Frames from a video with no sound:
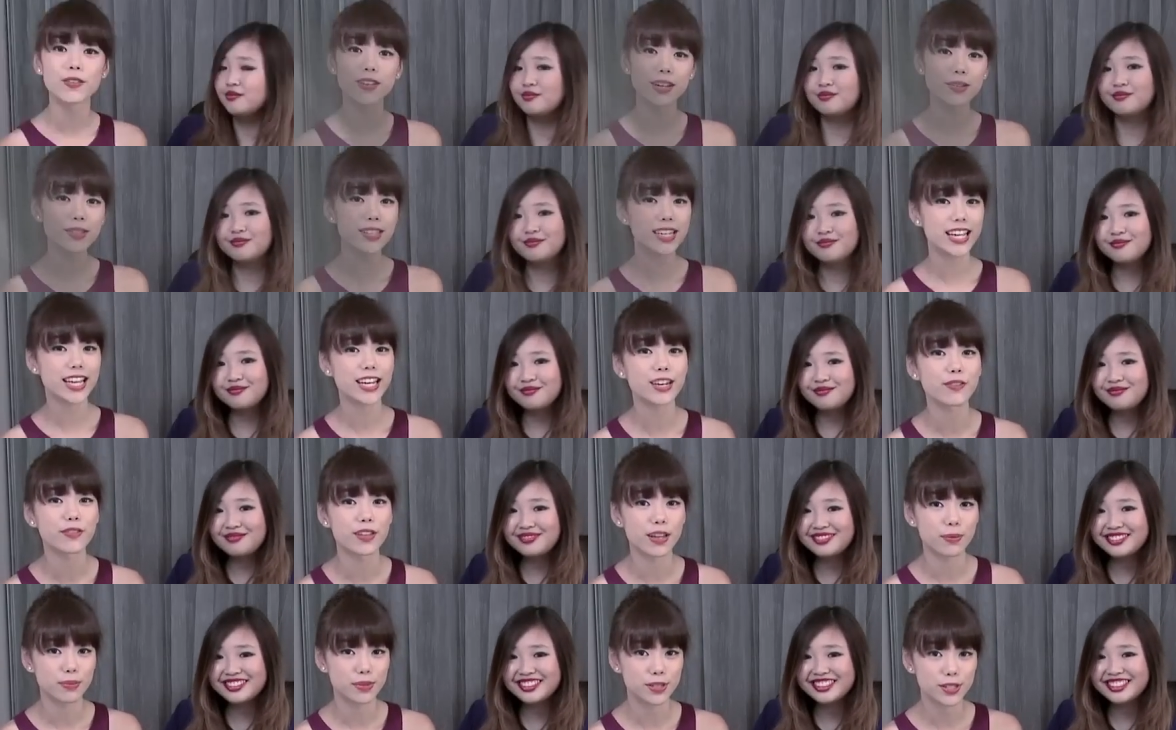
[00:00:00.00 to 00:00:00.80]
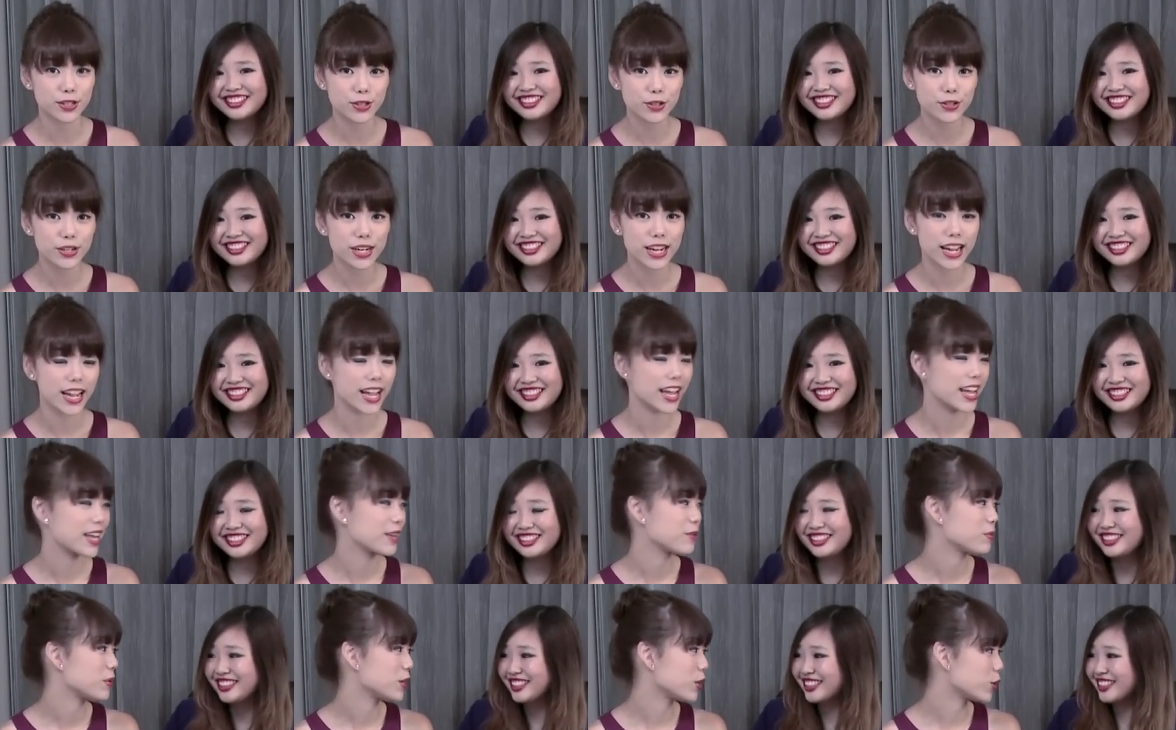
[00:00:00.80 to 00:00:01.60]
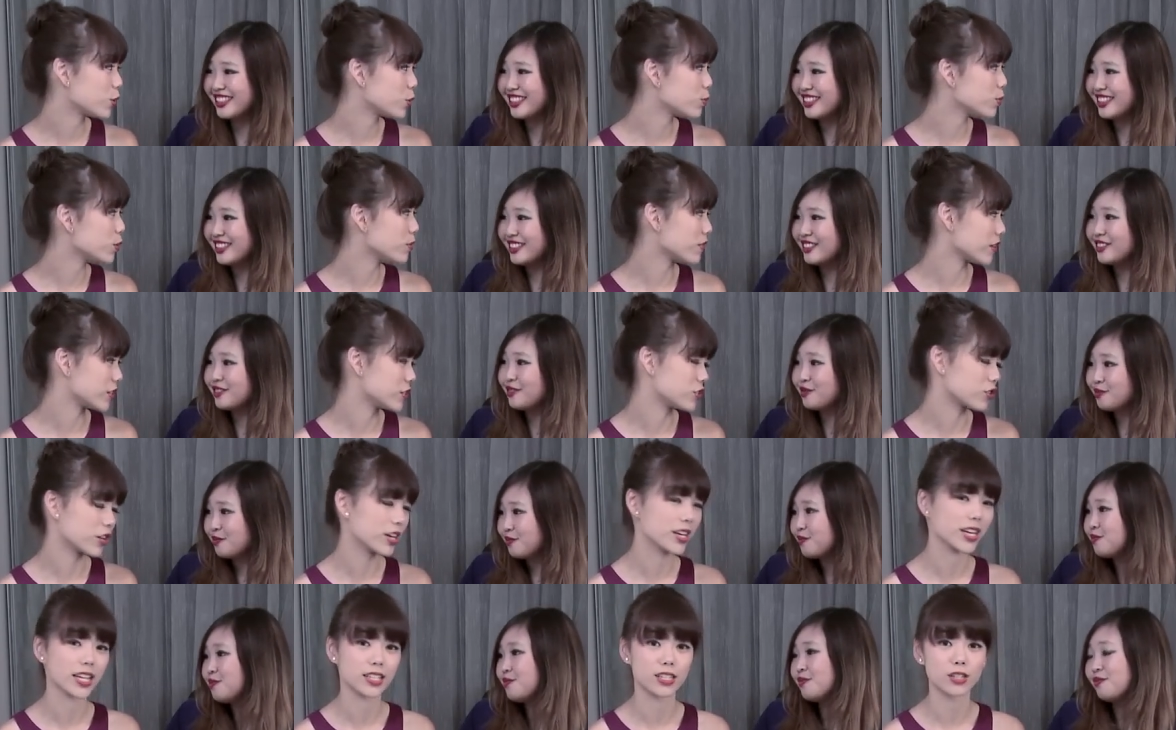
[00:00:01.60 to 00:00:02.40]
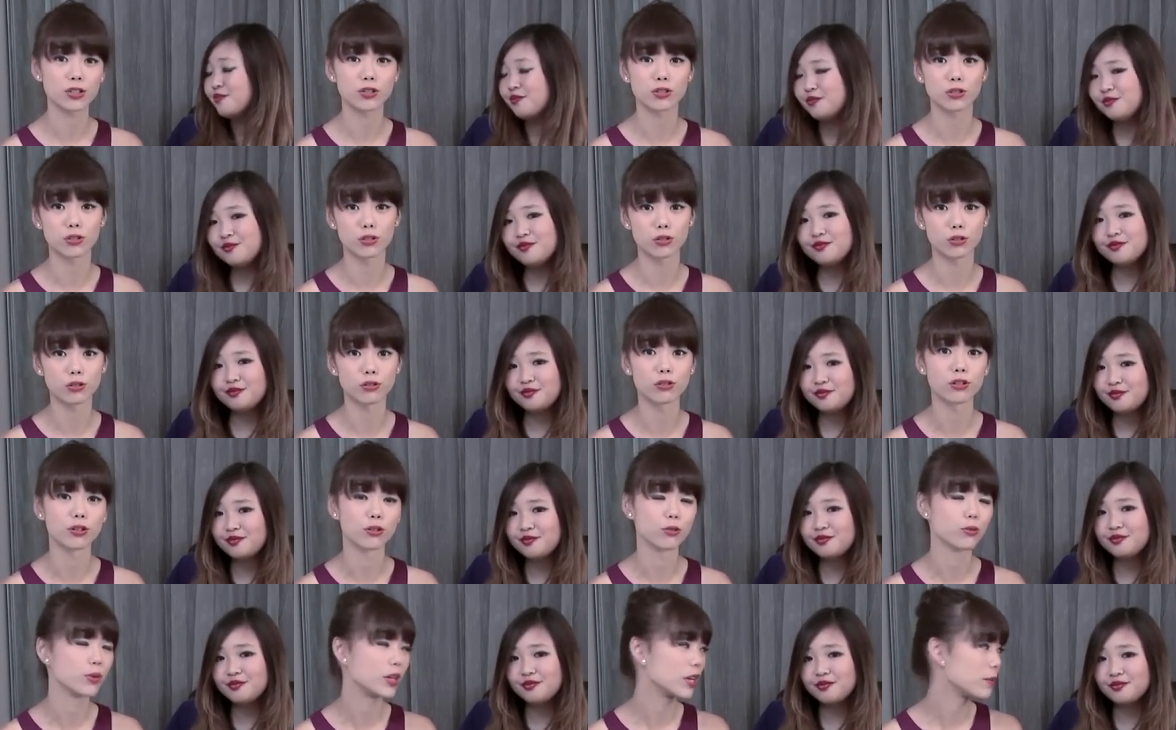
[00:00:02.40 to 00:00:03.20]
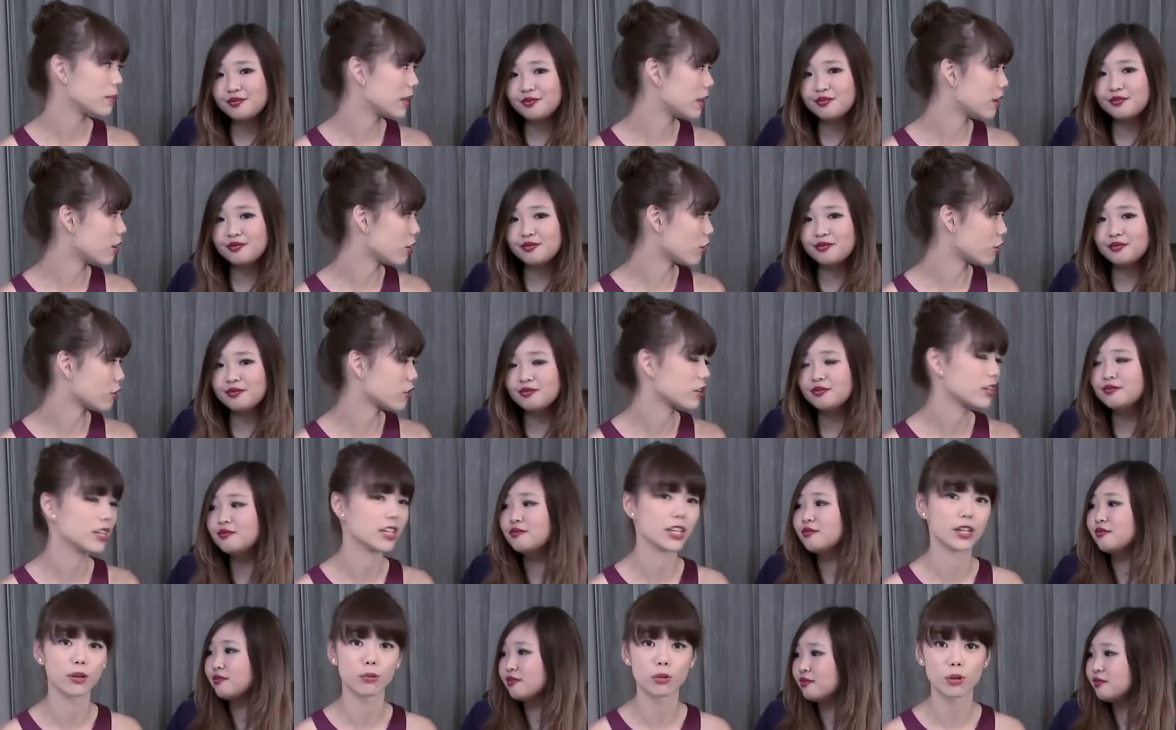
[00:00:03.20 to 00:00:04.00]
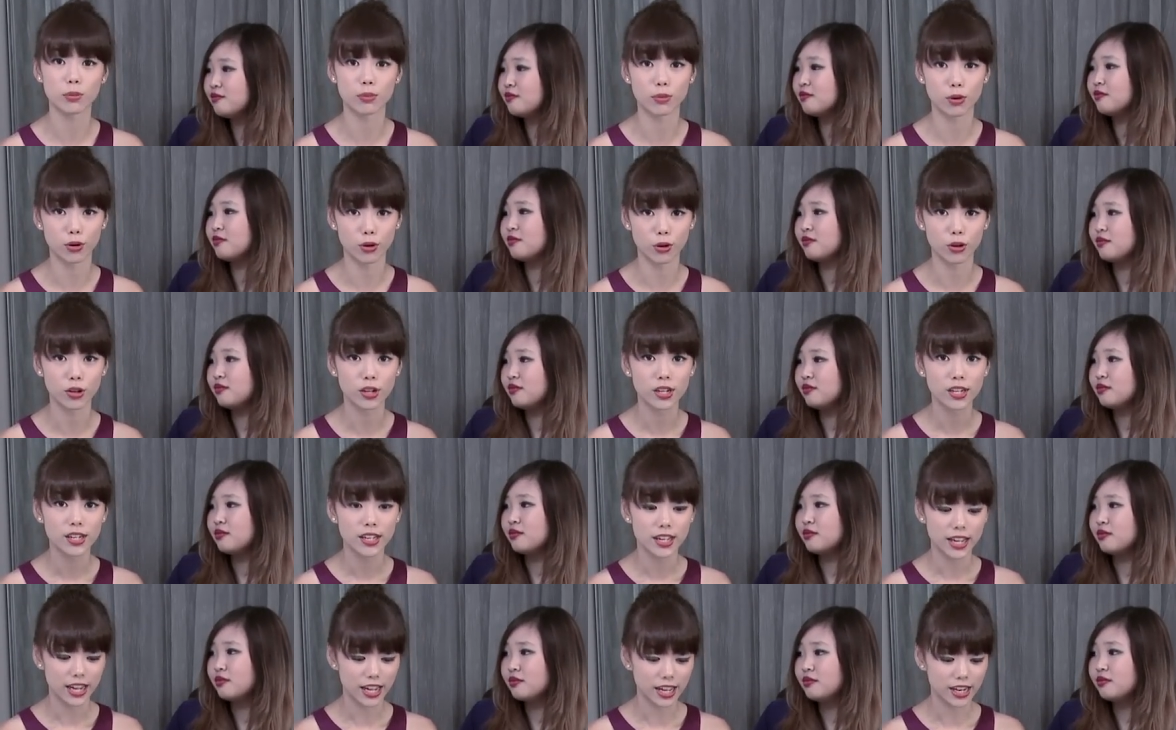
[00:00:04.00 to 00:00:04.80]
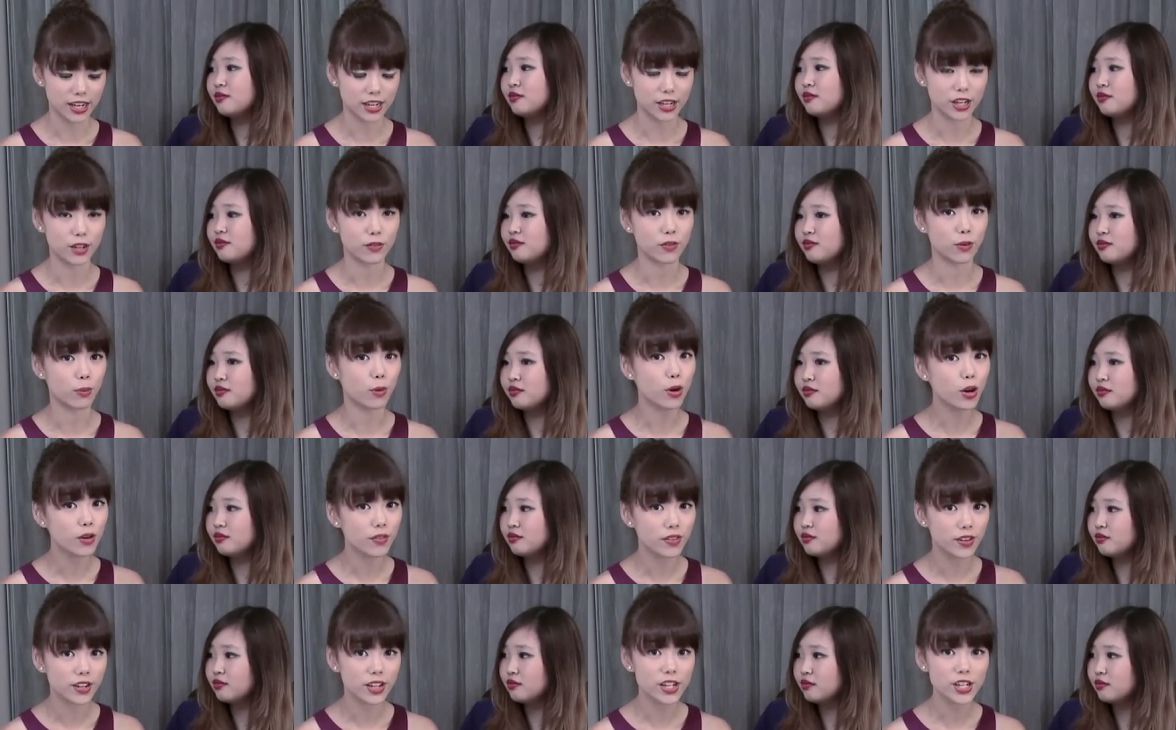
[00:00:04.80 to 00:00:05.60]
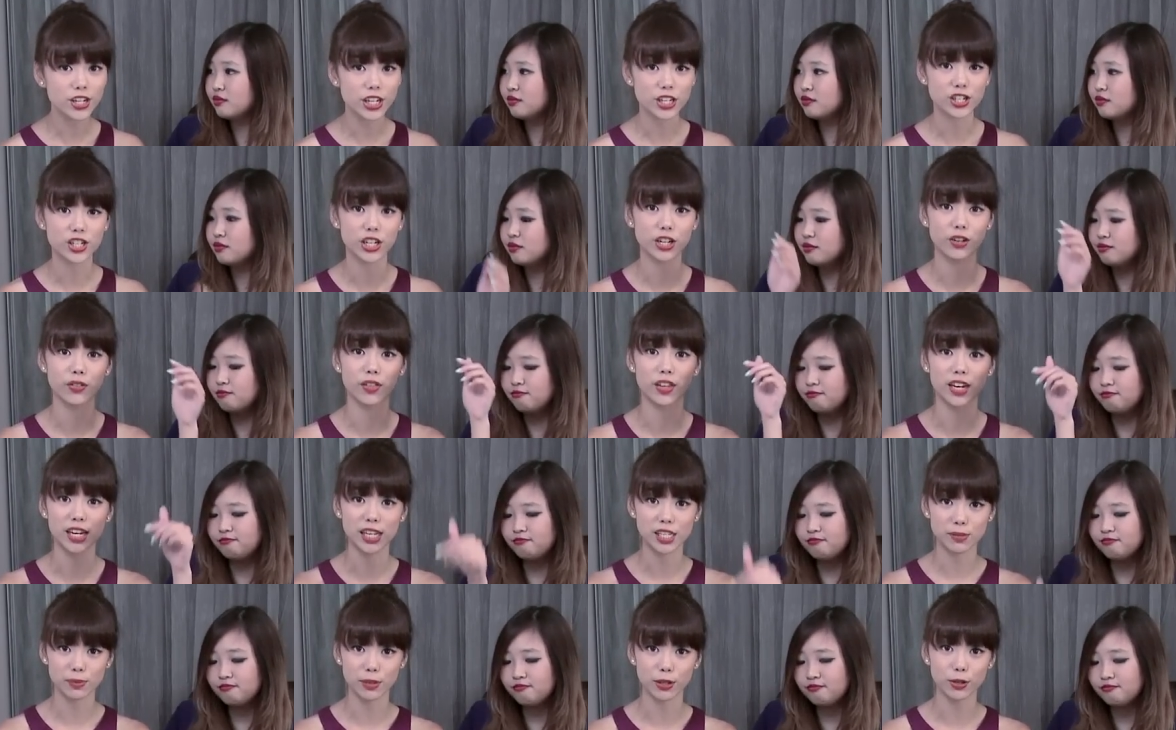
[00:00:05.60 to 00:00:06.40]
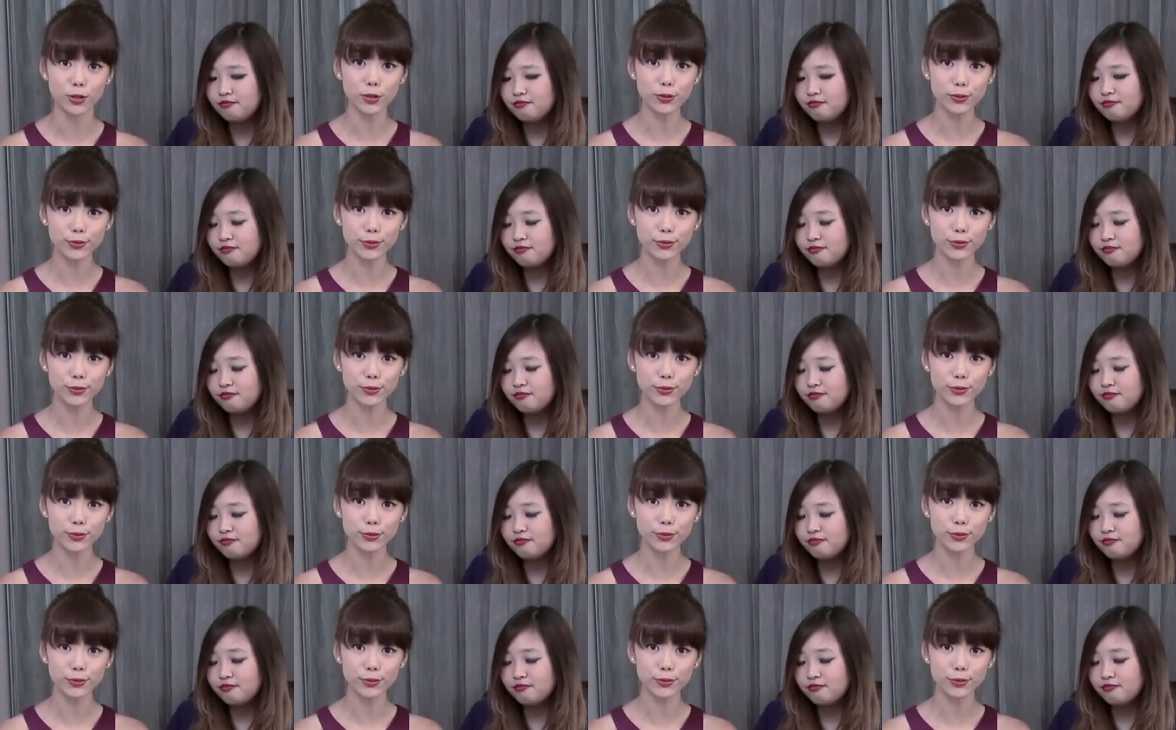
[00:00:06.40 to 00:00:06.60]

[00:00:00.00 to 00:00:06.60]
Speaker 1: come to the end of the episode and we hope you've enjoyed getting to know, you know, Willabelle Ong a little bit more. And uh, for more of her, you can check out the links below.